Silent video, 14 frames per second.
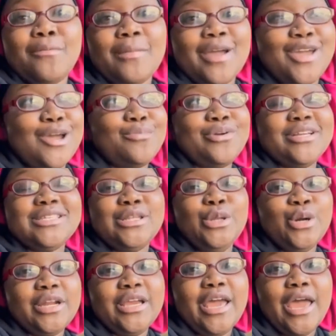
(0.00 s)
My camera is
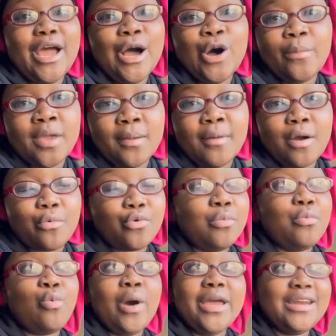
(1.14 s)
literally at home in my
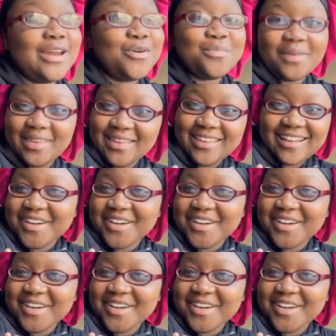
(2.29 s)
room waiting on me.